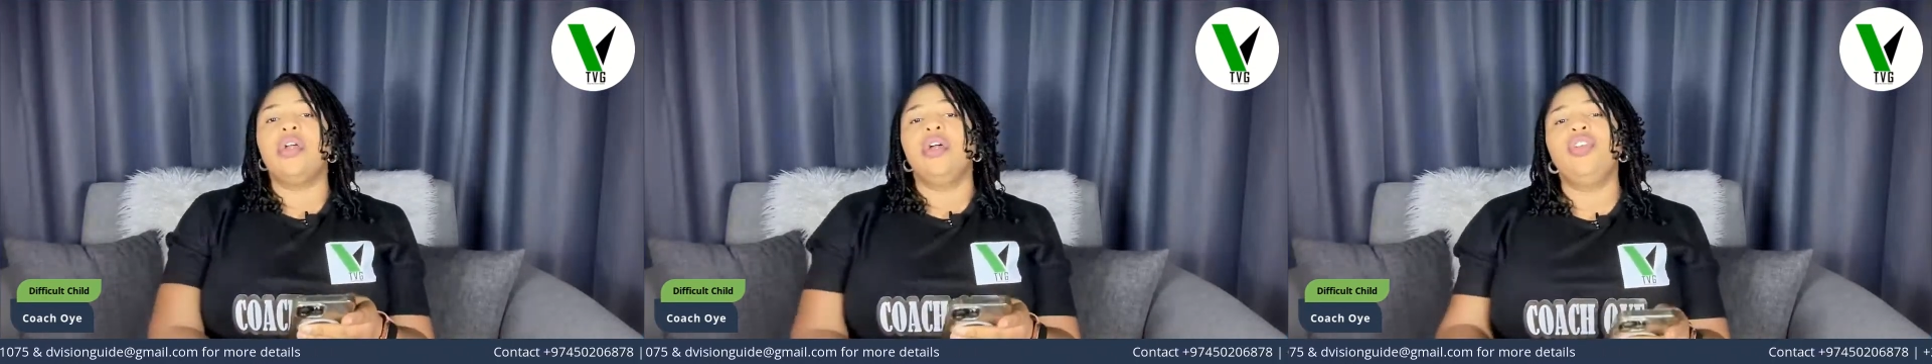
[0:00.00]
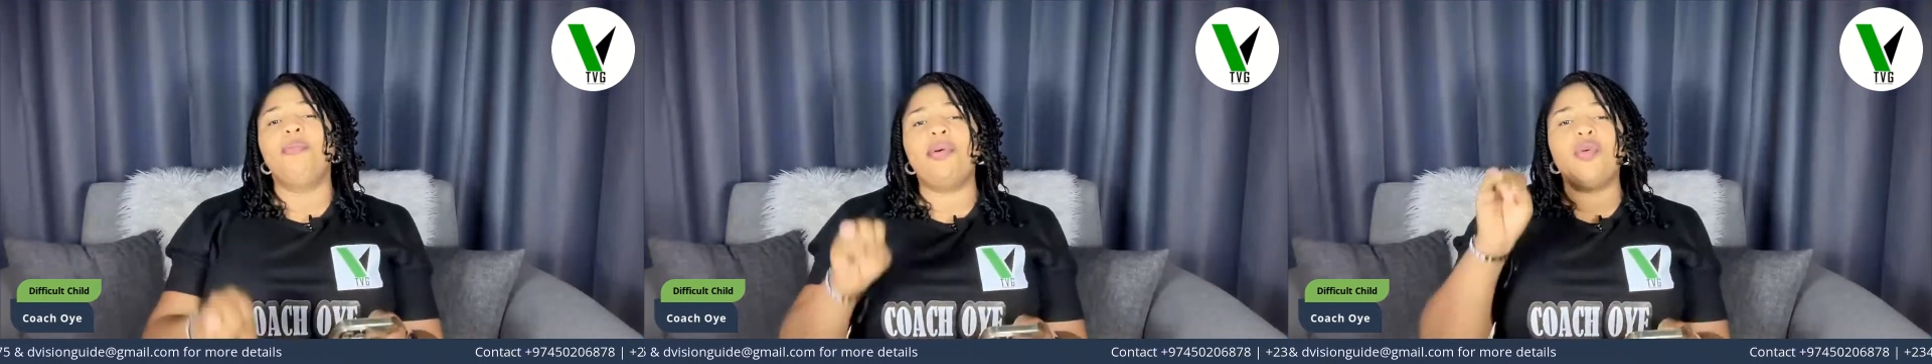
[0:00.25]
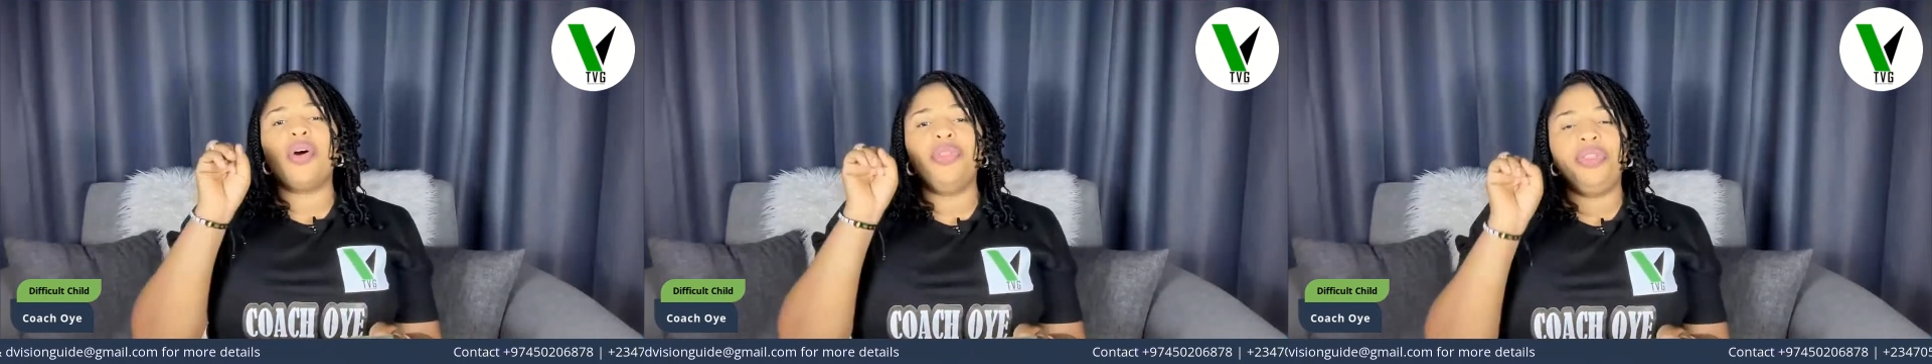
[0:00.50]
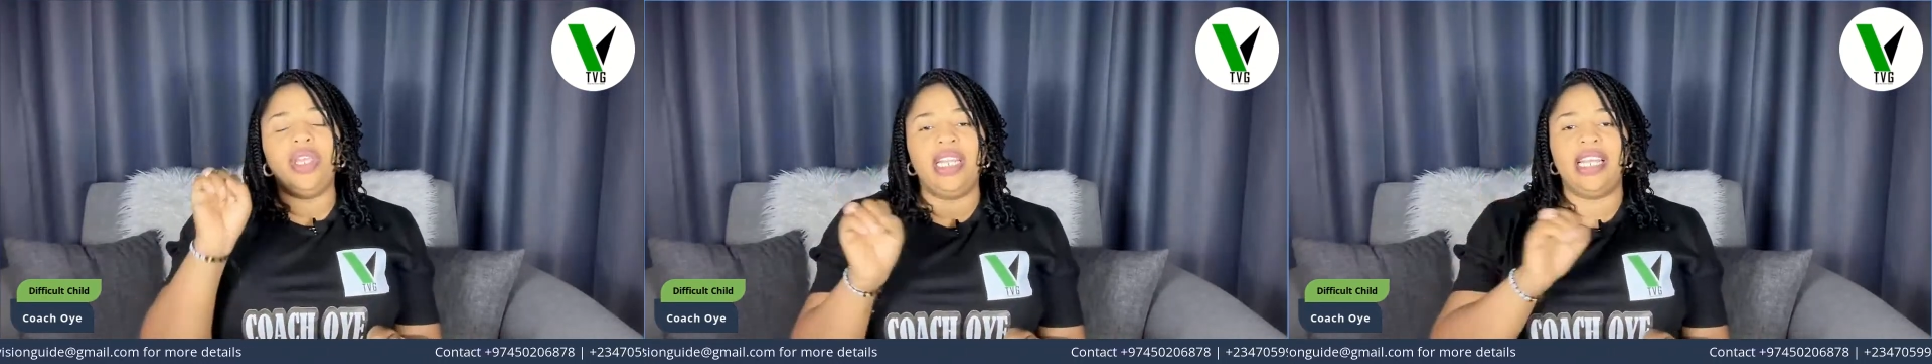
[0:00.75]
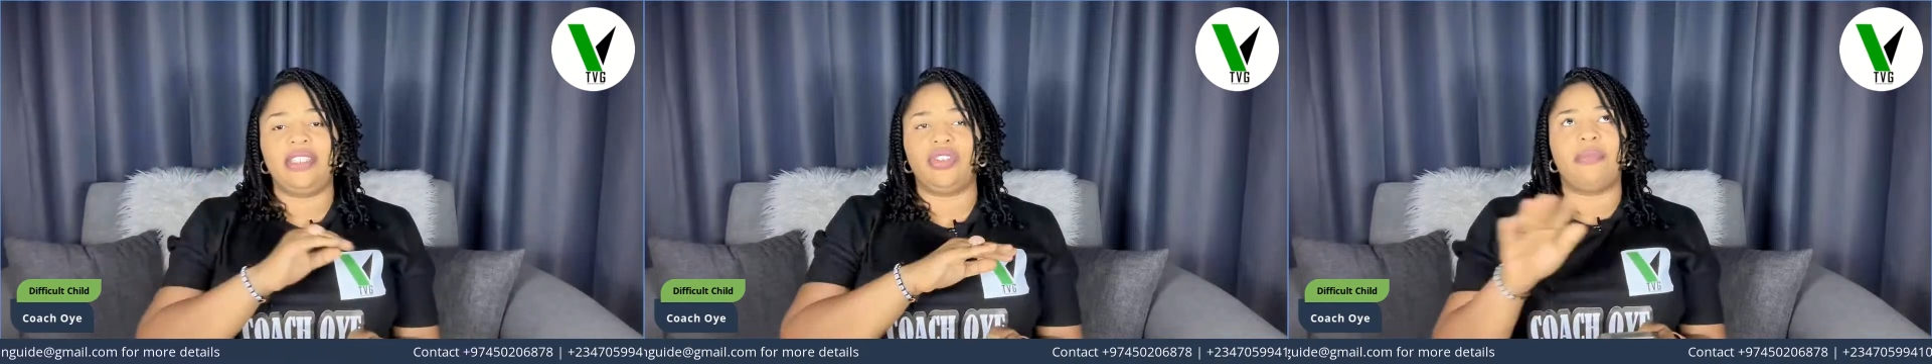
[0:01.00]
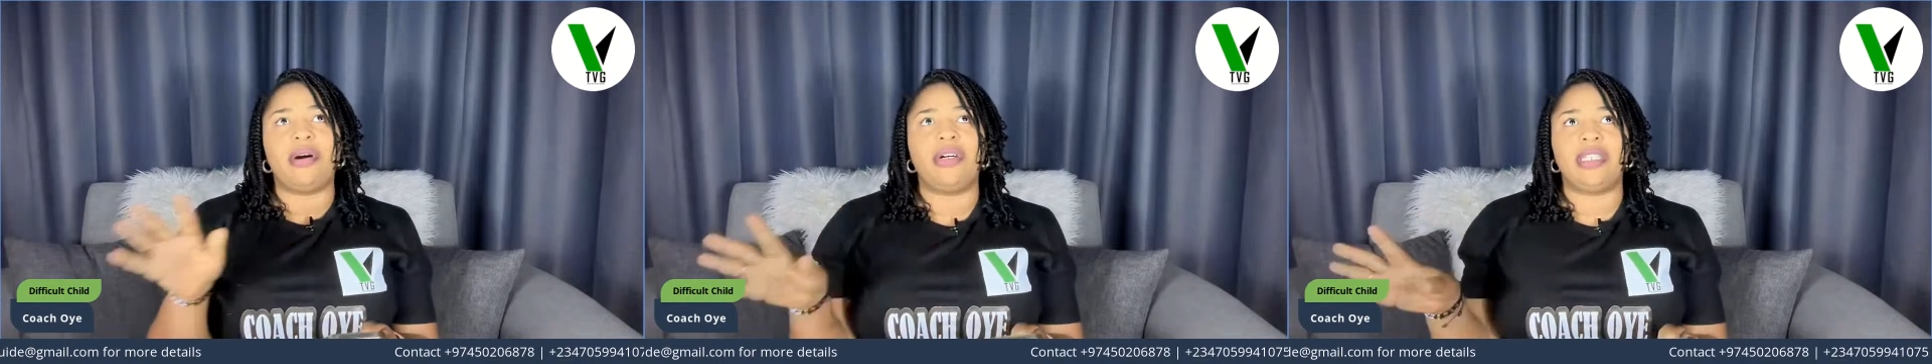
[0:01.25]
Number one thing, let's
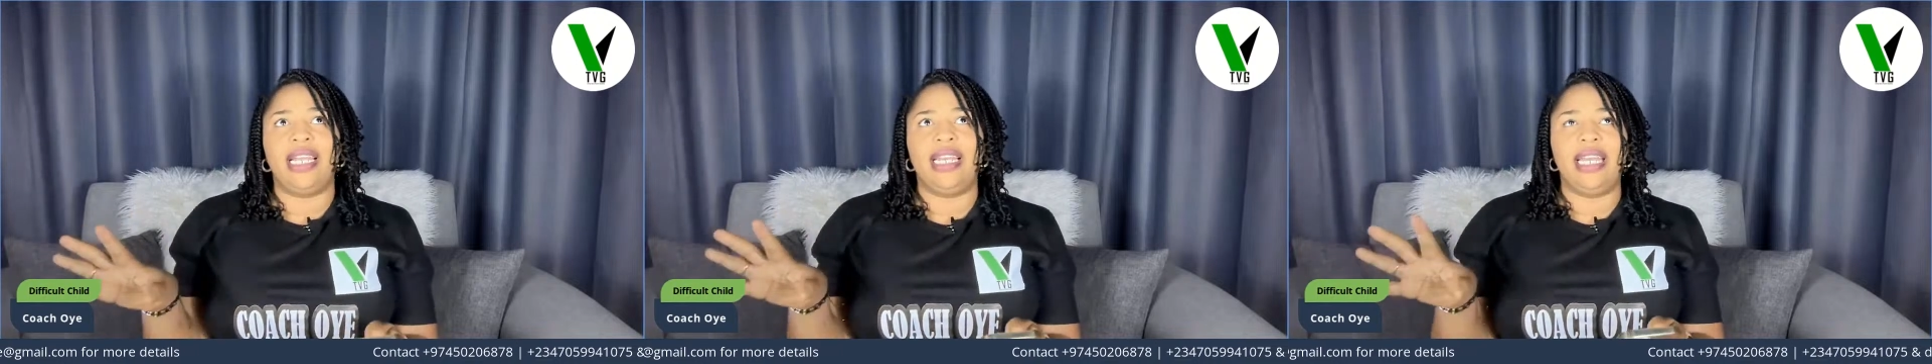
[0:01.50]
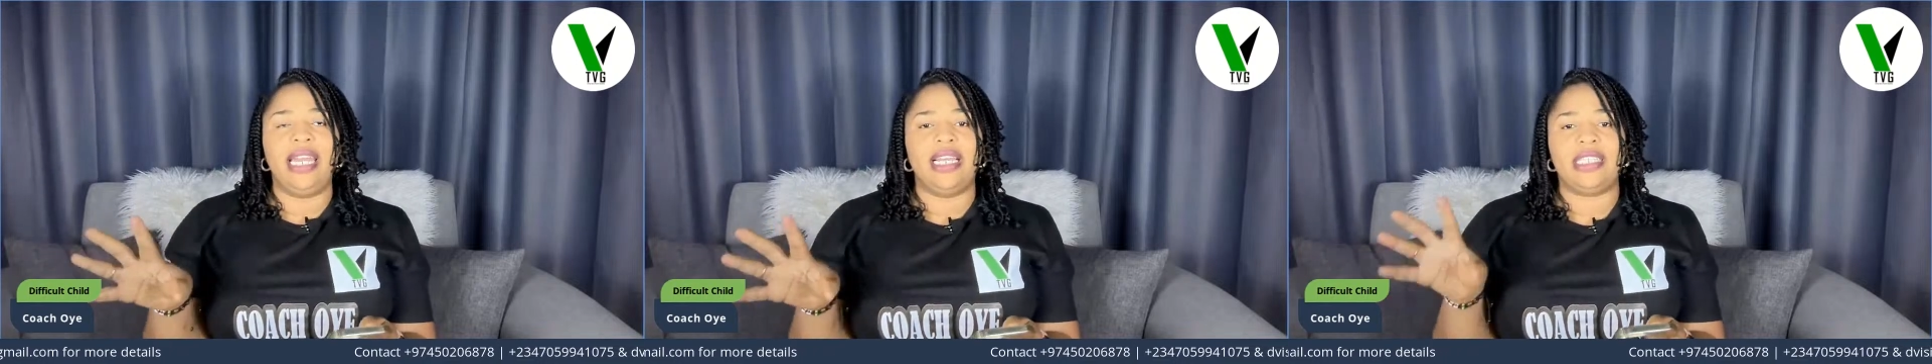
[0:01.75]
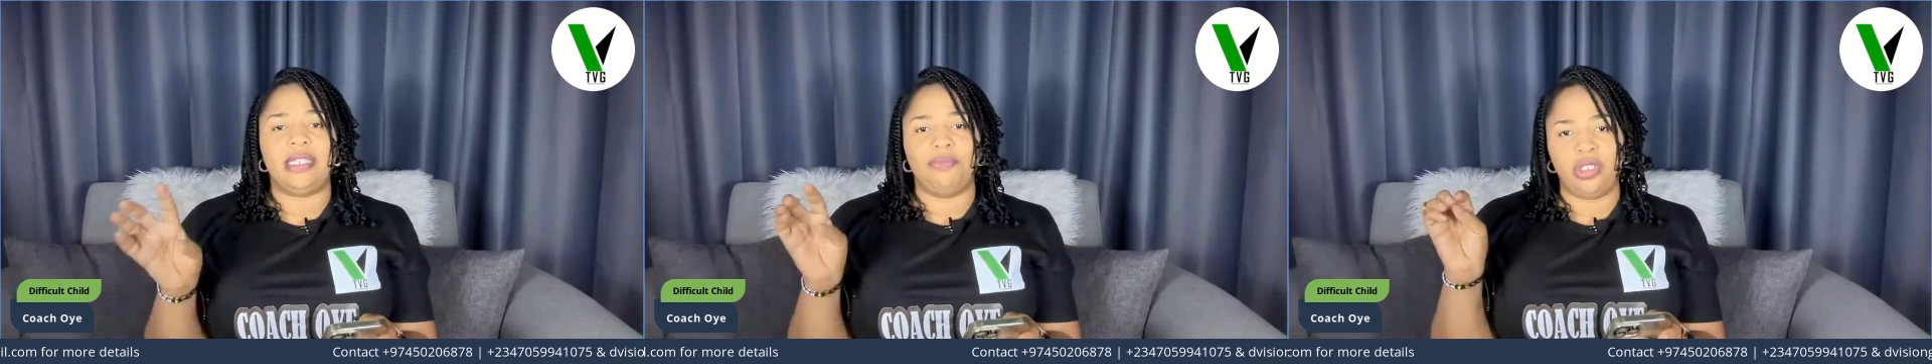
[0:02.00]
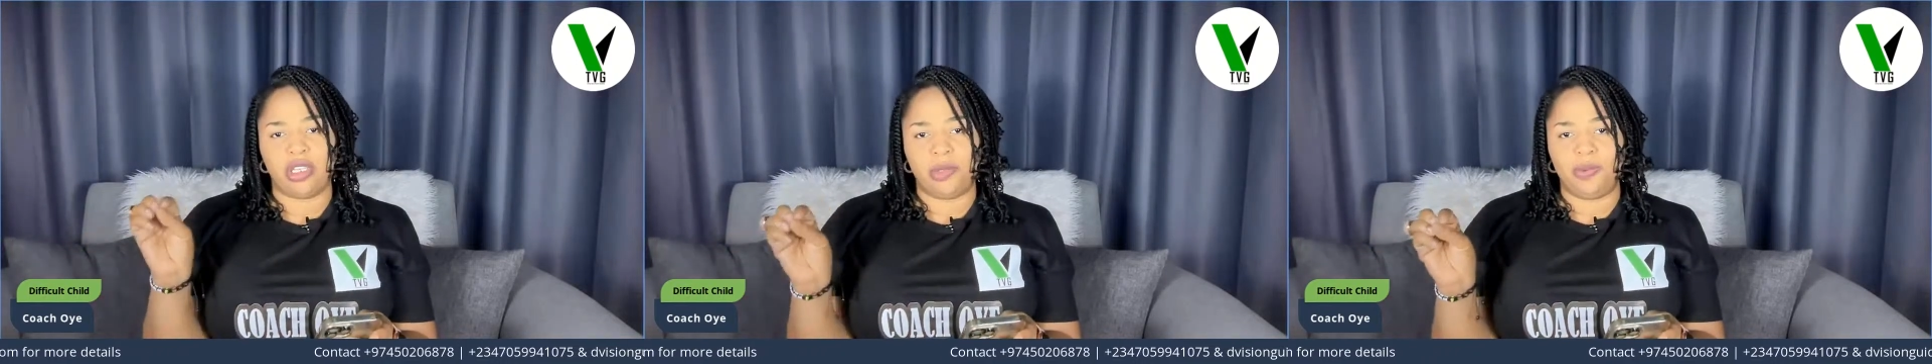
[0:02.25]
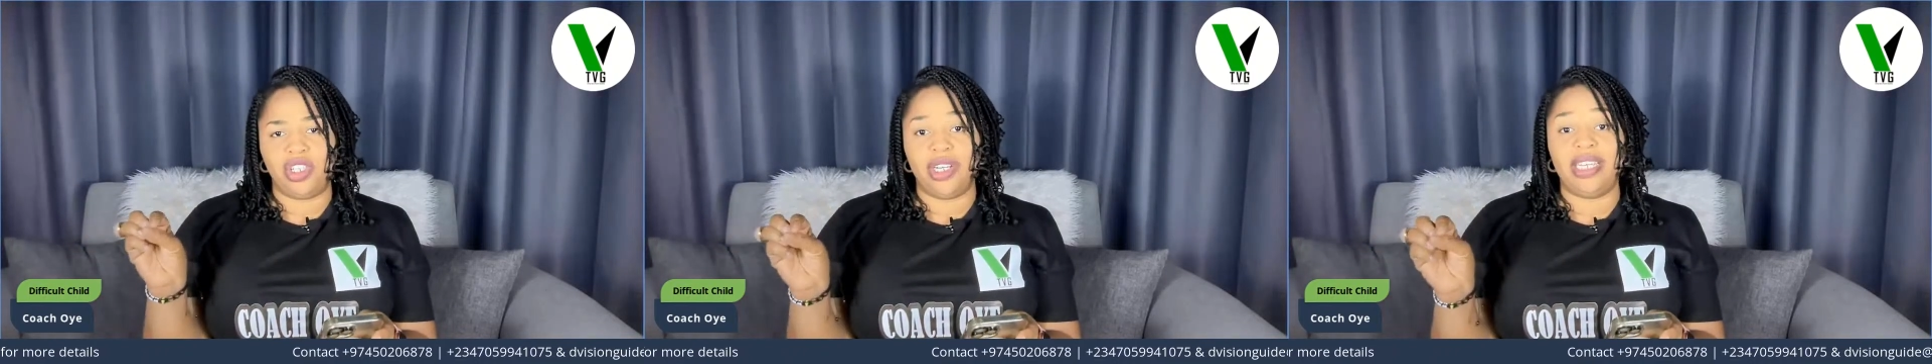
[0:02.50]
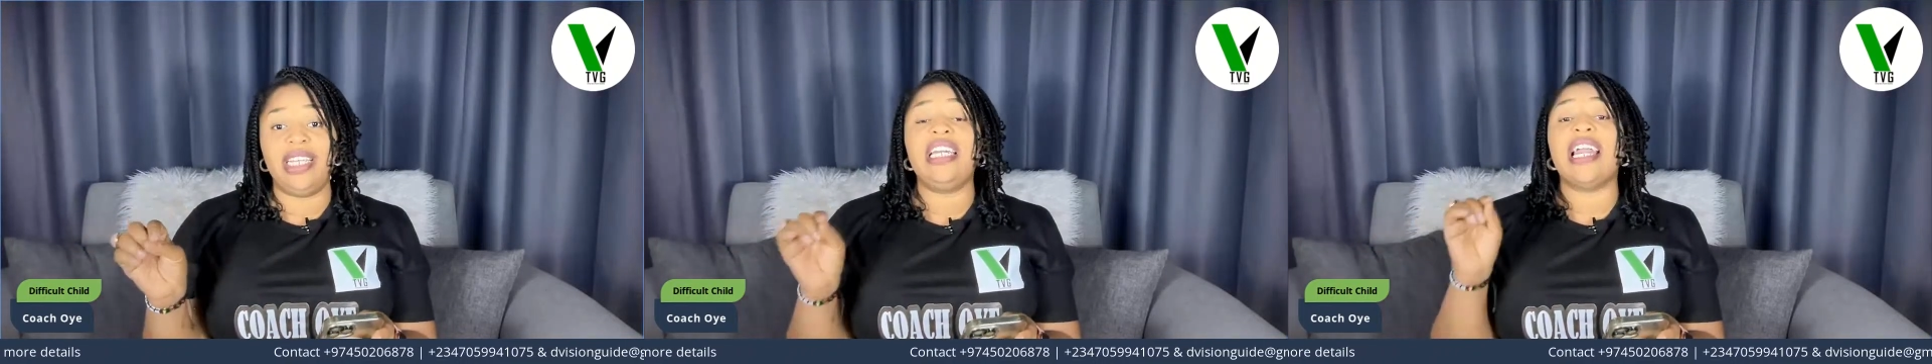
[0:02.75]
talk about early years, most
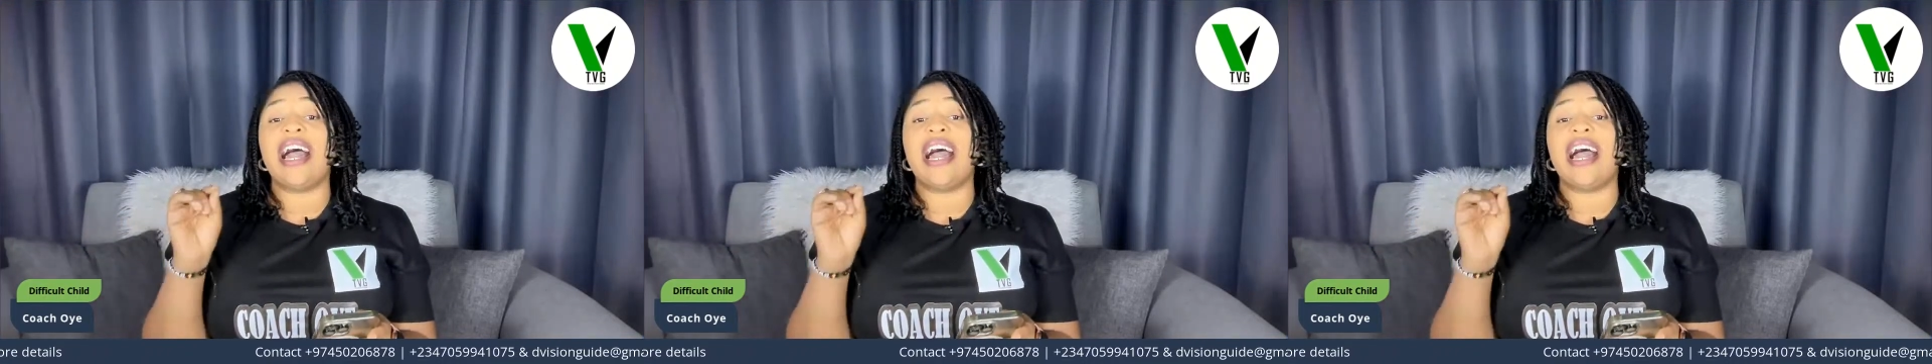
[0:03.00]
especially,